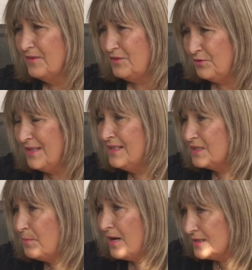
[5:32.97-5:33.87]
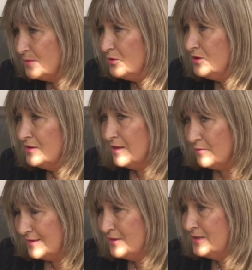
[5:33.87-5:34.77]
Do you think it's possible
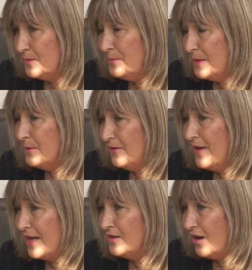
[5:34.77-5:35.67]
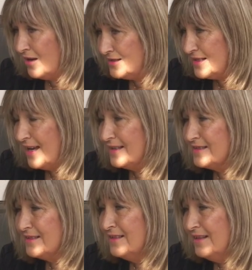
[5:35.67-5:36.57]
the people have had
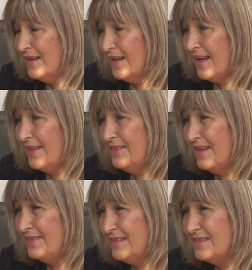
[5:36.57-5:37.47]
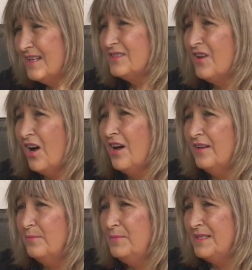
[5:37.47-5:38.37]
contact and that this has
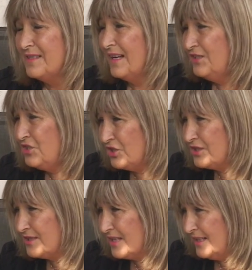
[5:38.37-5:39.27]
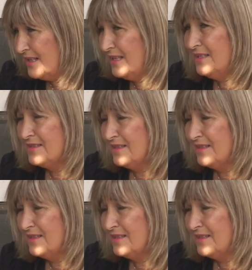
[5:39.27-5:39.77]
gone besides just sightings